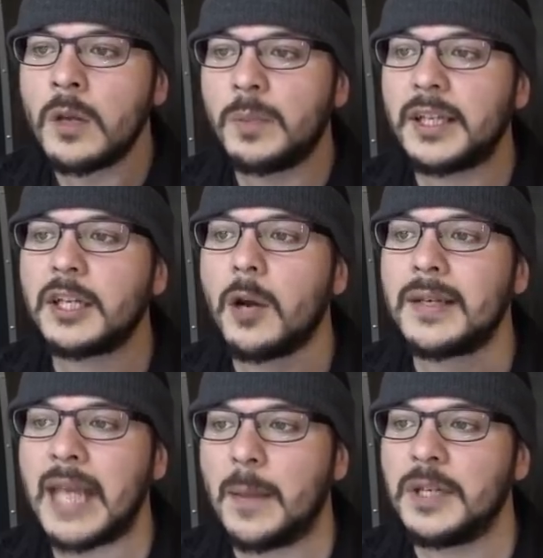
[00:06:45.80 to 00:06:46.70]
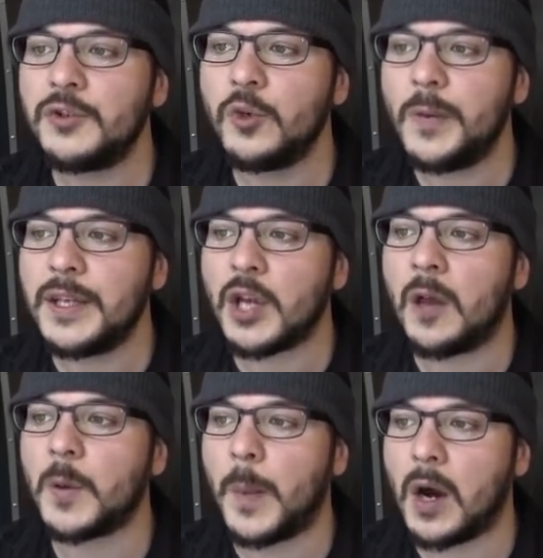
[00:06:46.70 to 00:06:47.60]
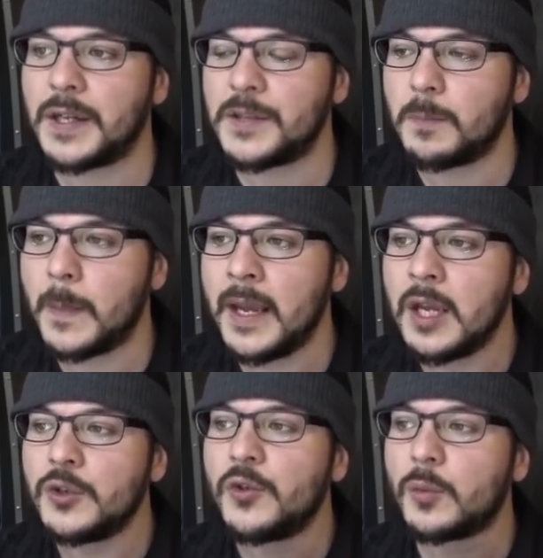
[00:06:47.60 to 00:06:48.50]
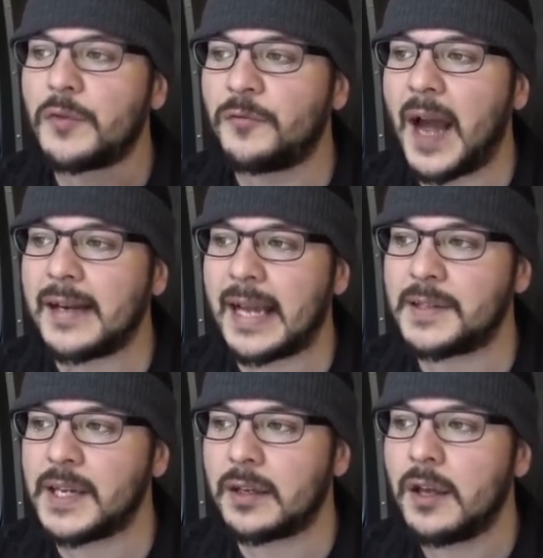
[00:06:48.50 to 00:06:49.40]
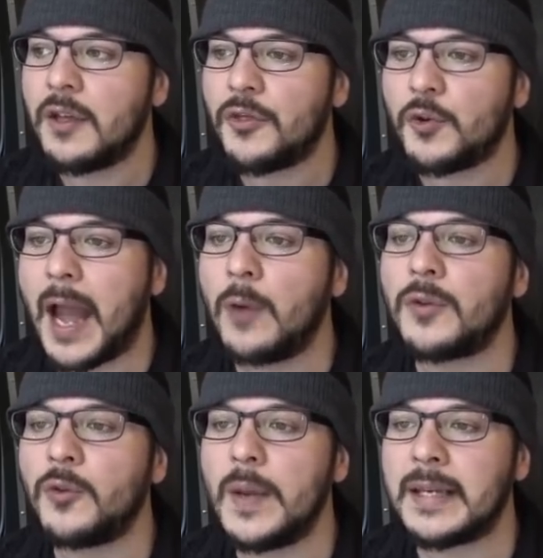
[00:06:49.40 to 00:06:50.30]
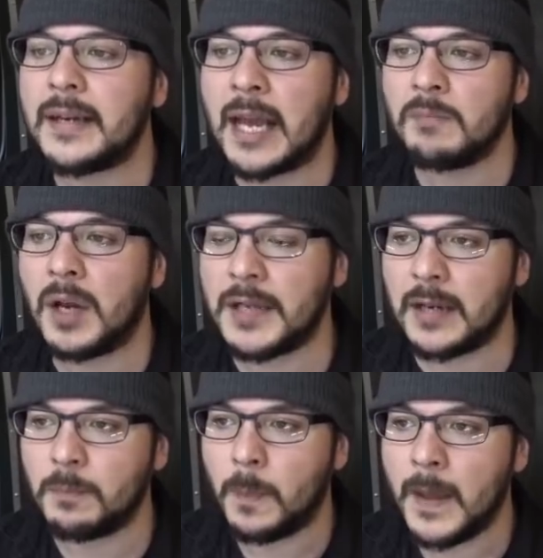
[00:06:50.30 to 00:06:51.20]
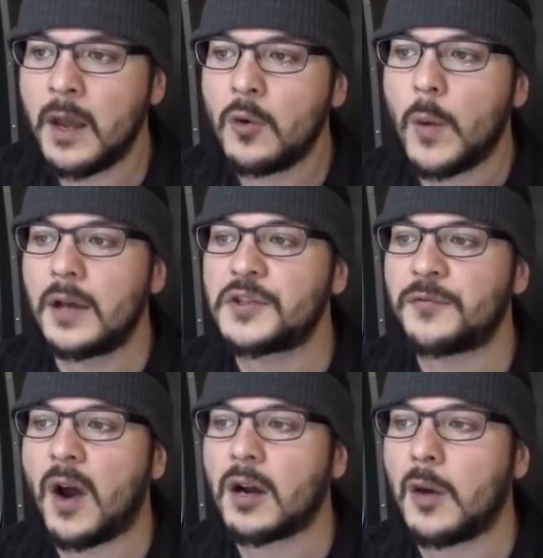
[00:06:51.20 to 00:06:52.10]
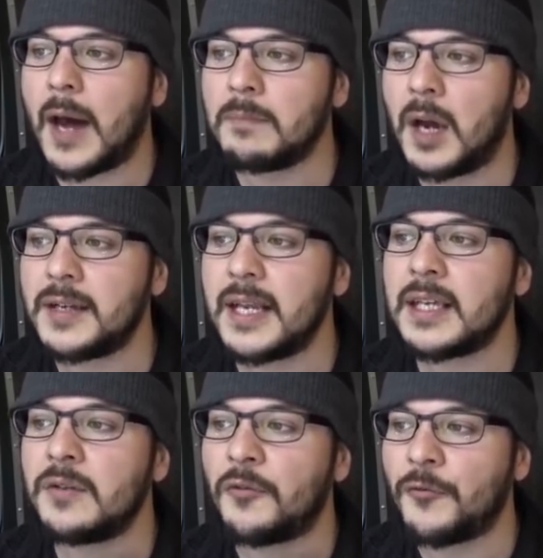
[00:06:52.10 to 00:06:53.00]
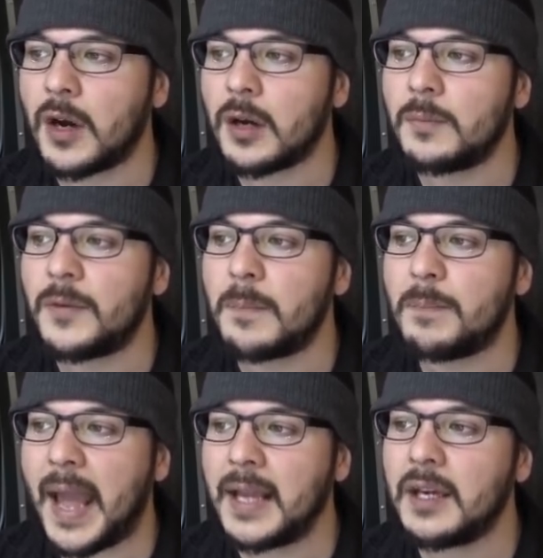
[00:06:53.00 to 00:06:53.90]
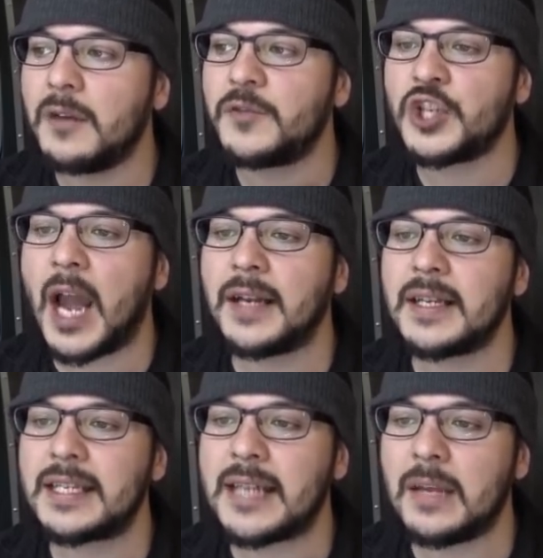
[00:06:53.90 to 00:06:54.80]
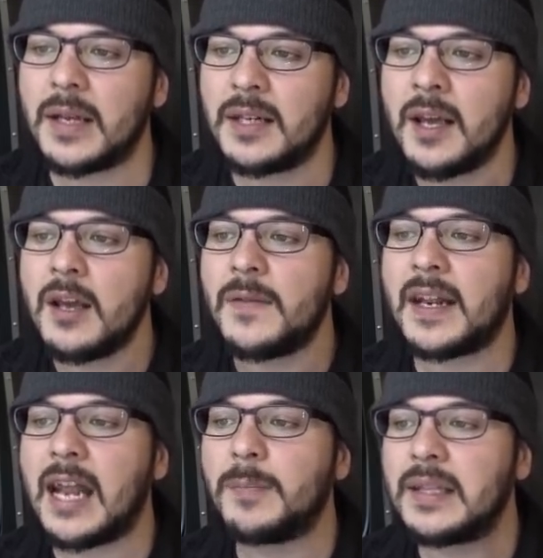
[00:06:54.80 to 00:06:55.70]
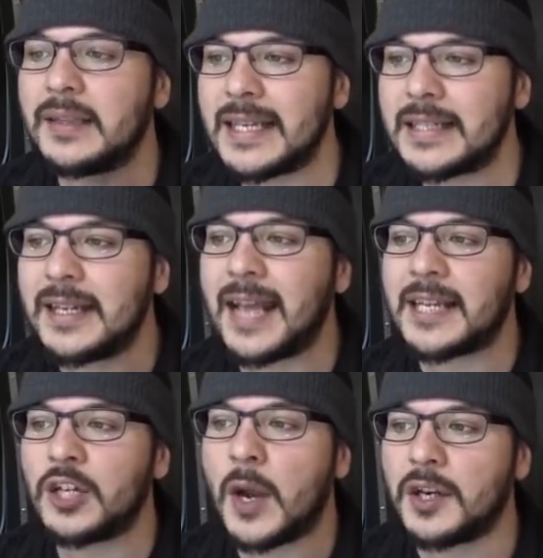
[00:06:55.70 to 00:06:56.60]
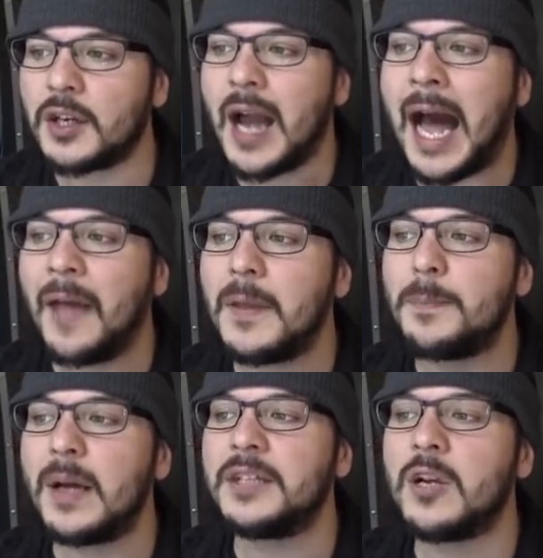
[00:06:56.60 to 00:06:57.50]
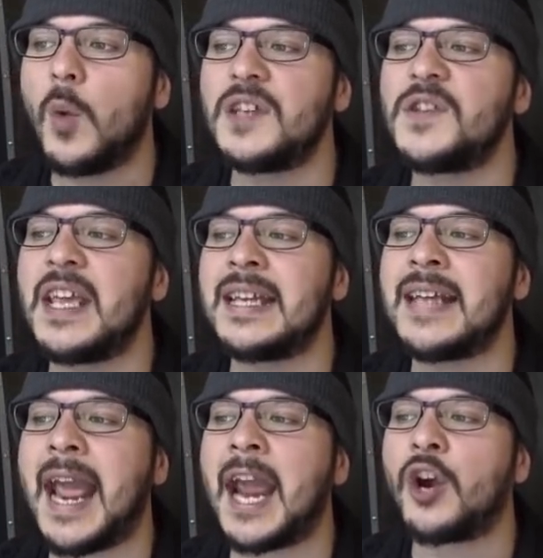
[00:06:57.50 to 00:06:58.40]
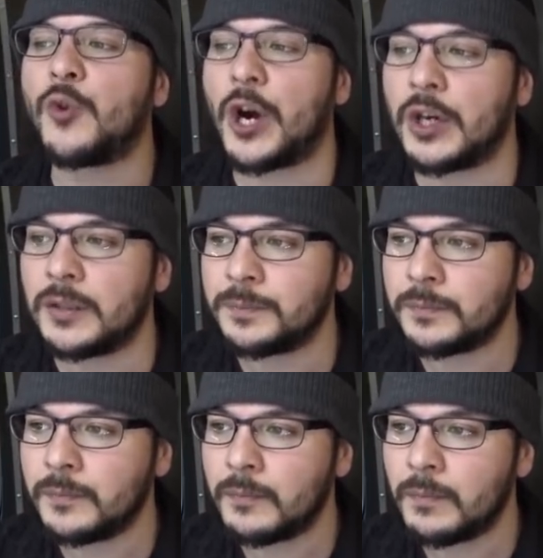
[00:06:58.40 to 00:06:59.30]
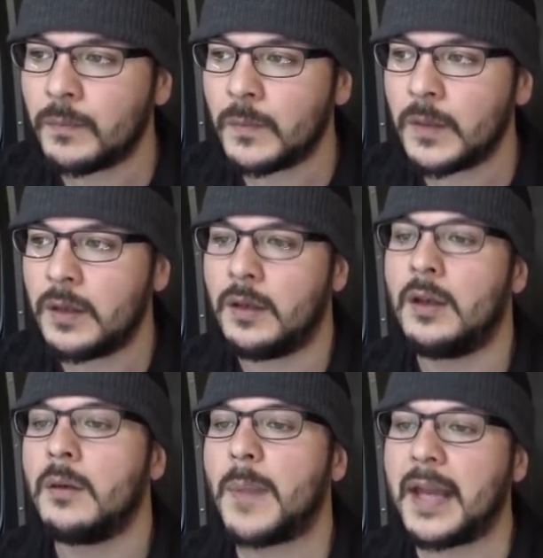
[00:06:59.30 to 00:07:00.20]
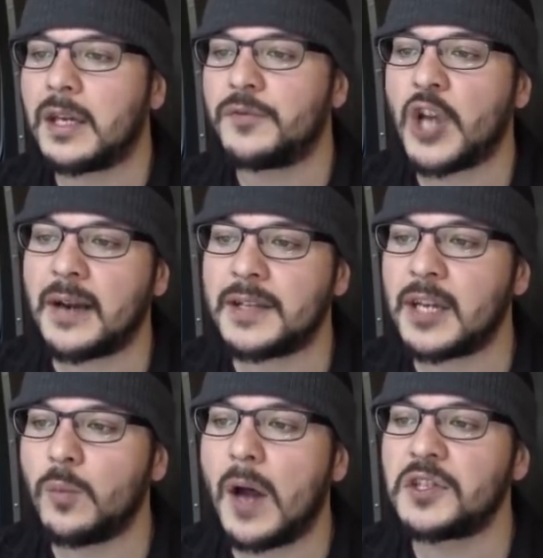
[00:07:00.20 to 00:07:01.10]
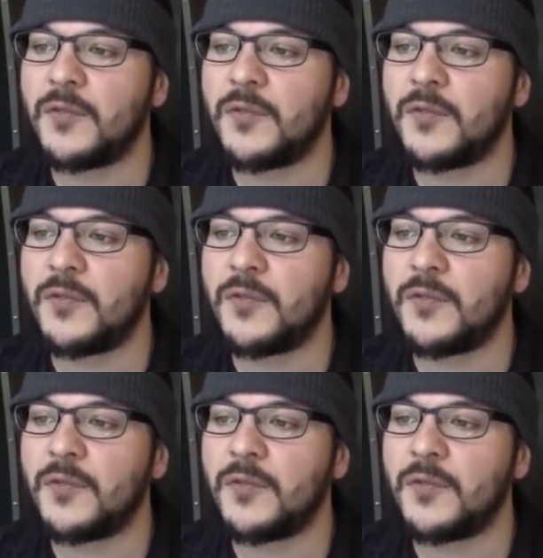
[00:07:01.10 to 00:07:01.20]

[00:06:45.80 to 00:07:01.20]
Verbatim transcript: Politico attempted to reach other parties to the refinancing throughout the weekend and Monday. Wells Fargo on Monday confirmed the Bank of China's statement that it had been listed as a creditor on the building was in error. Bank of China said Wells